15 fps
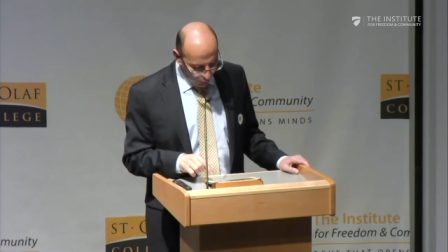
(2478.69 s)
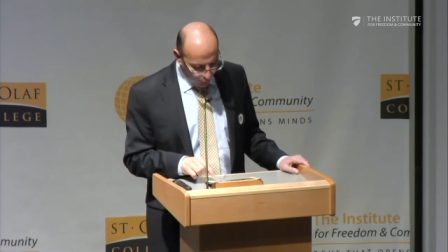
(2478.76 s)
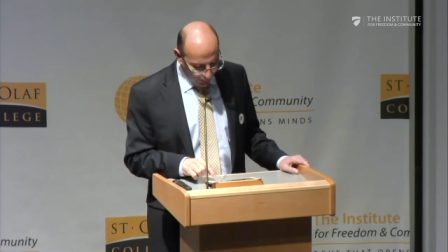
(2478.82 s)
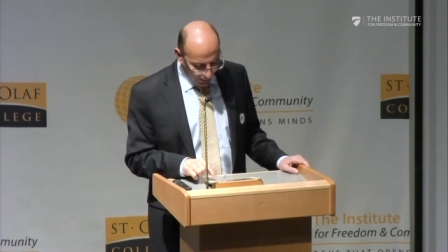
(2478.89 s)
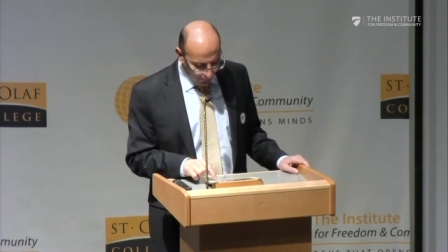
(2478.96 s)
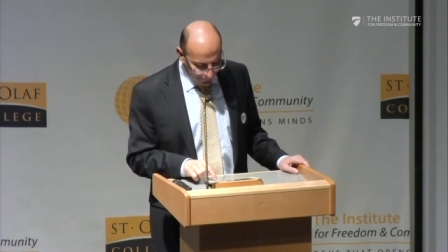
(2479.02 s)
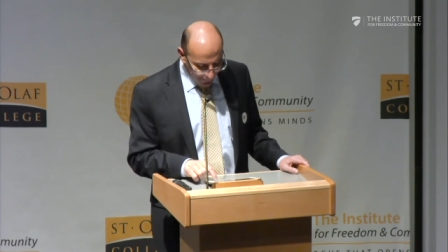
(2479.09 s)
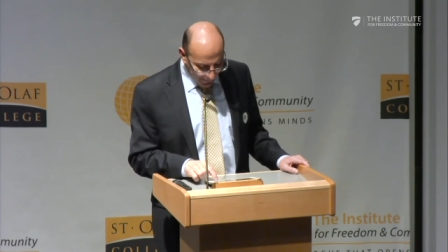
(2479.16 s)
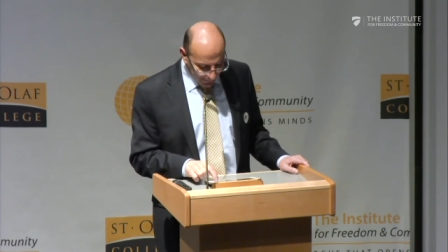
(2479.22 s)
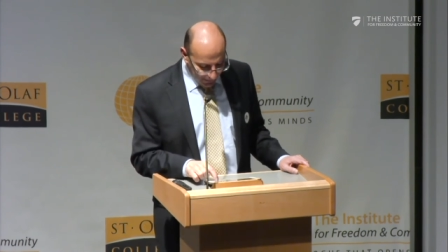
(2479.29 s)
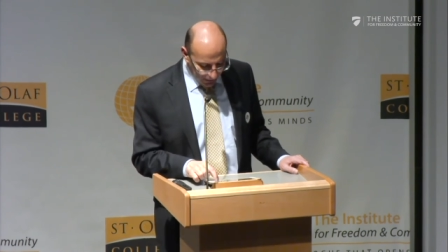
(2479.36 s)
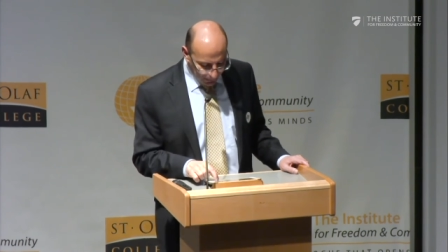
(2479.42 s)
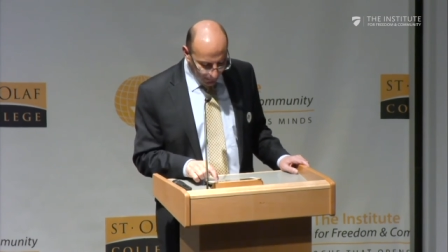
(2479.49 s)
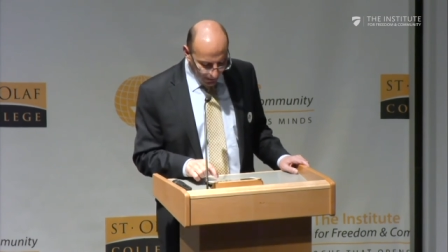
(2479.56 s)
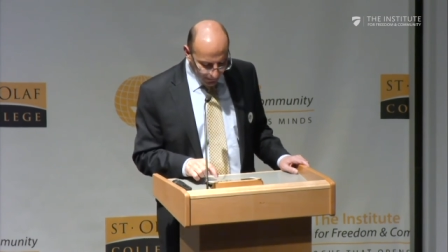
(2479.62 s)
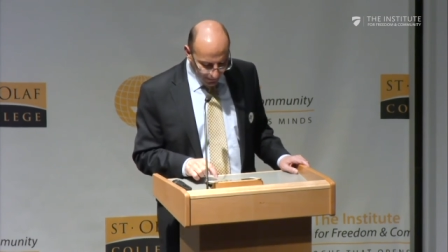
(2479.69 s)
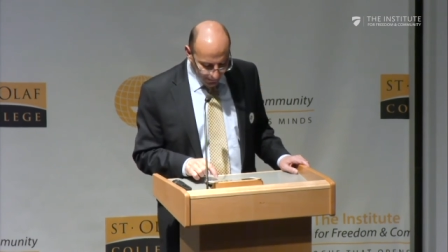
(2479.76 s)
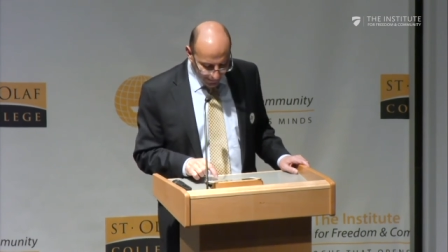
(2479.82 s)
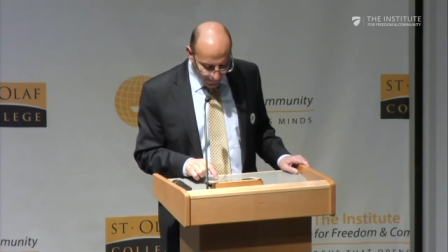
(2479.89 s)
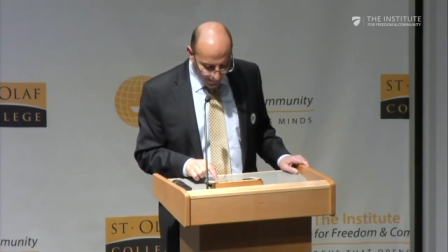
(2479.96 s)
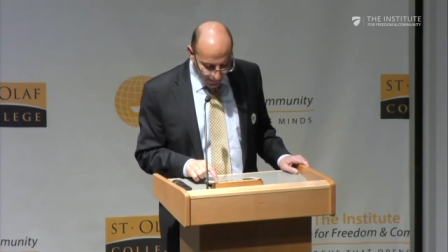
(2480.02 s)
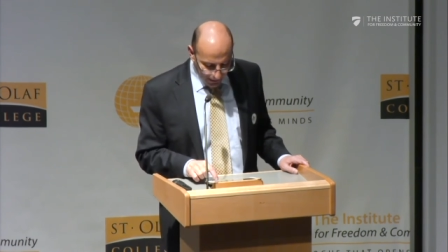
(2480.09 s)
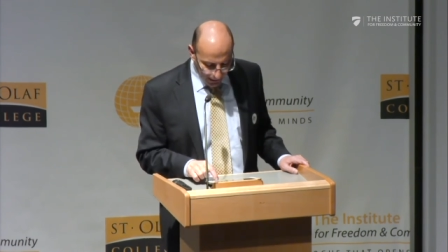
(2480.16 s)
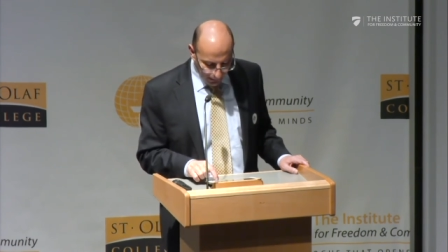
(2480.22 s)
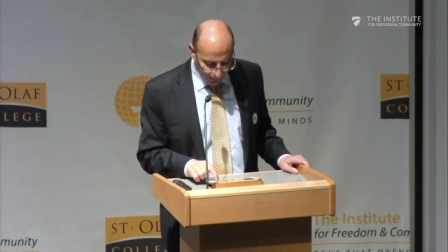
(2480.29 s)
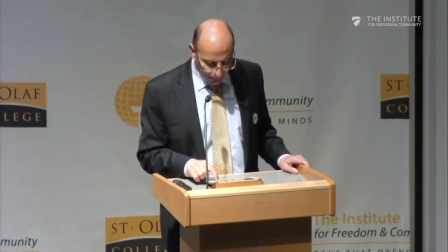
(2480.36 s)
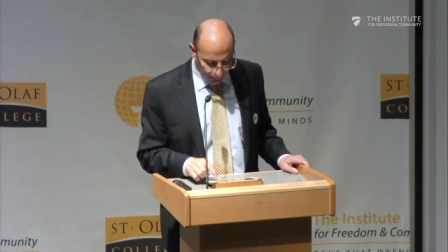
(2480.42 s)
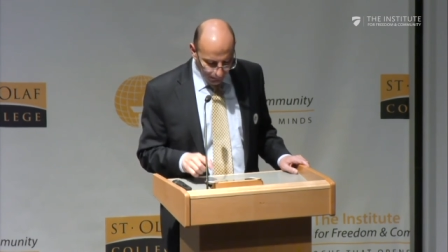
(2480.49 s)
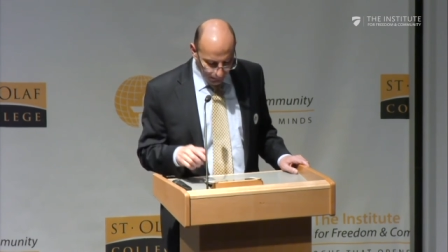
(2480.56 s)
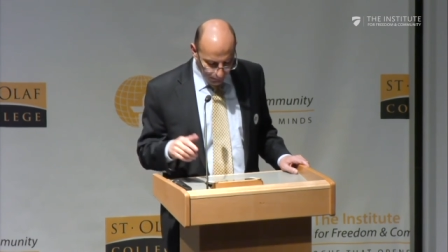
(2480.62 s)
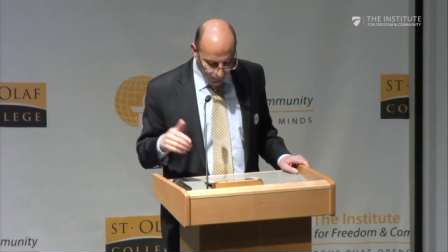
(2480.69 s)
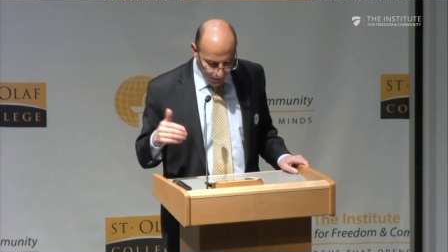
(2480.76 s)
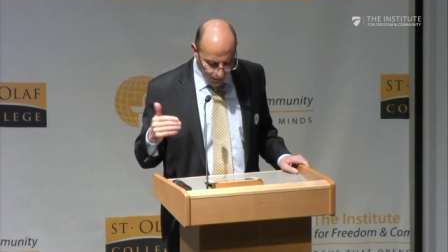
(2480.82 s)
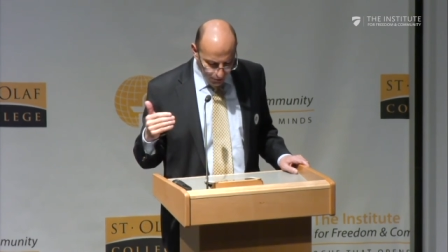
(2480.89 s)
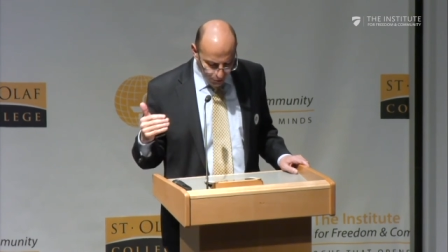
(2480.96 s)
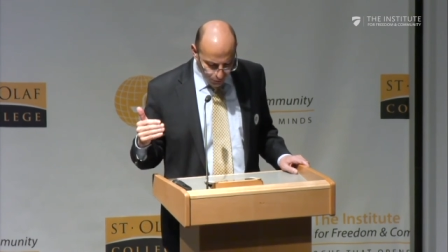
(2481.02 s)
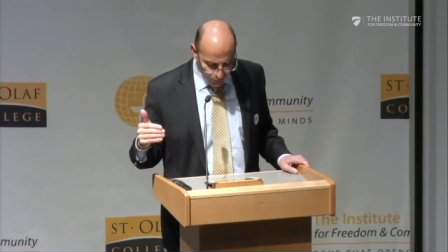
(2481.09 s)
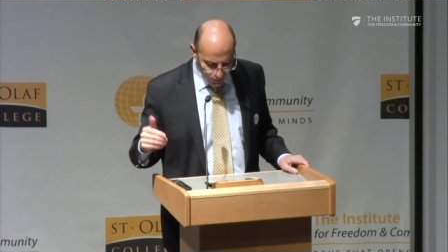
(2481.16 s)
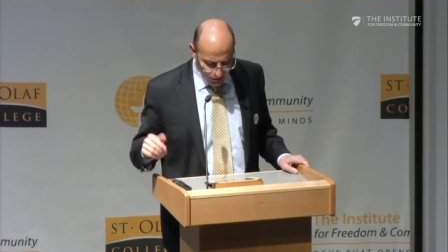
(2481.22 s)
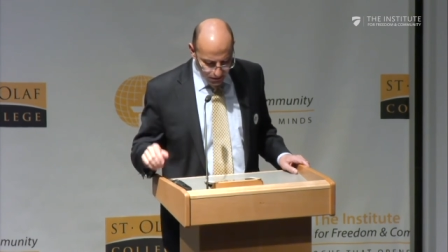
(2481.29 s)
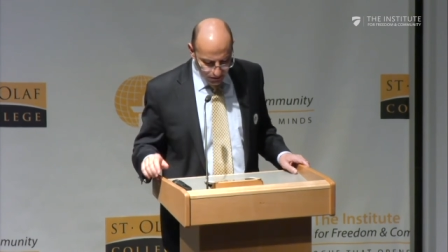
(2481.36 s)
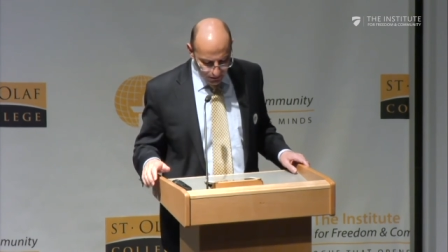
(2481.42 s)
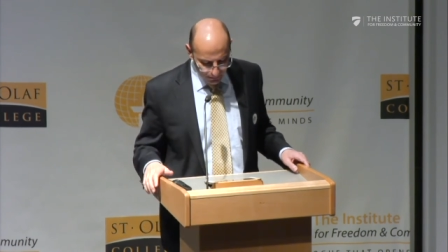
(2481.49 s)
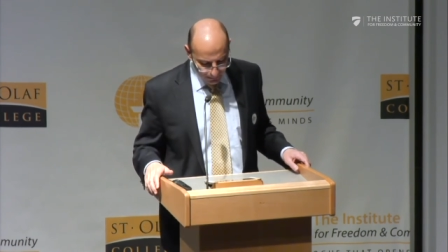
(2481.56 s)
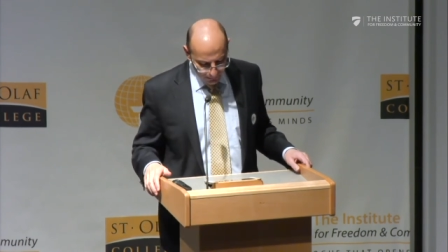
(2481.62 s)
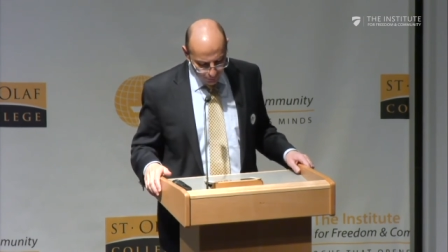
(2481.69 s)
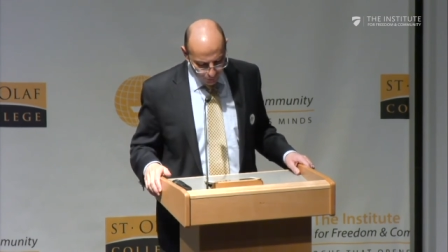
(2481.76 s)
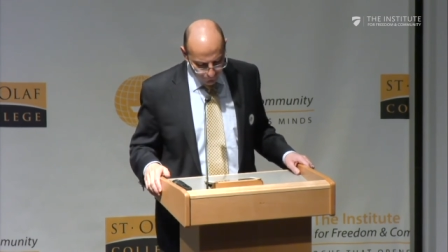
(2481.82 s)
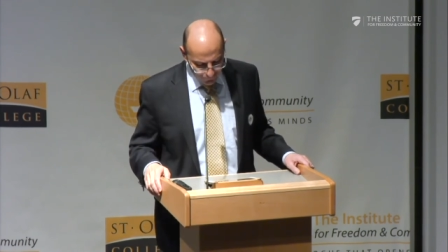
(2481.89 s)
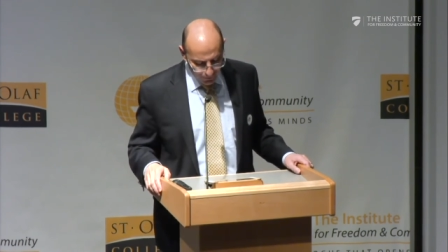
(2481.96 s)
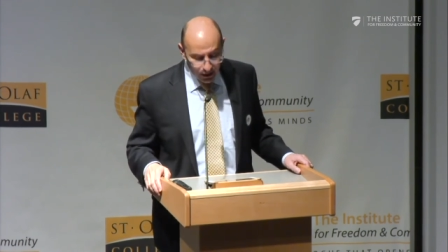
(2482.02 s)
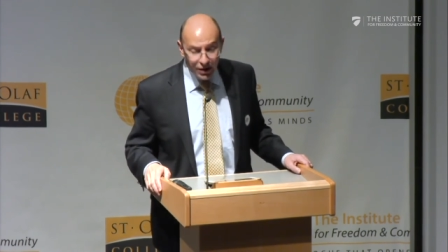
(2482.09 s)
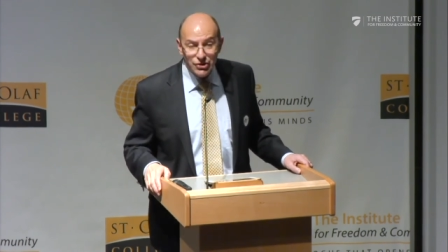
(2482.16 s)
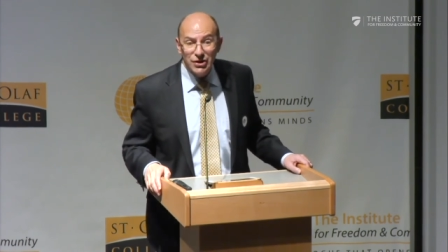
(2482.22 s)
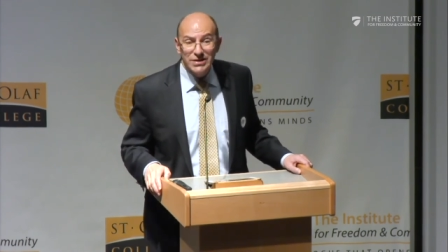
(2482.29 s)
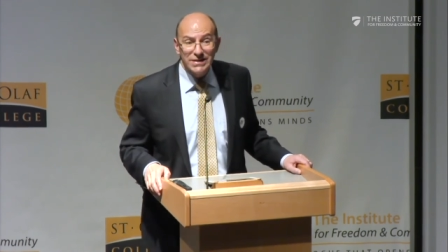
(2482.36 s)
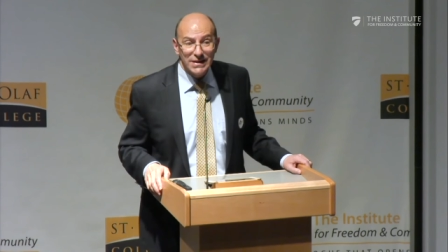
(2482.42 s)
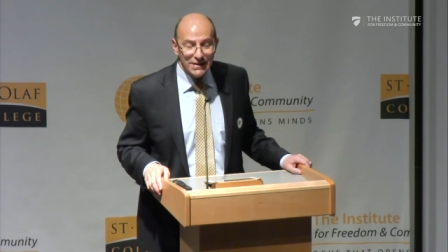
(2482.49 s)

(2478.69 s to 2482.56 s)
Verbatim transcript: or affected by the daily use of religious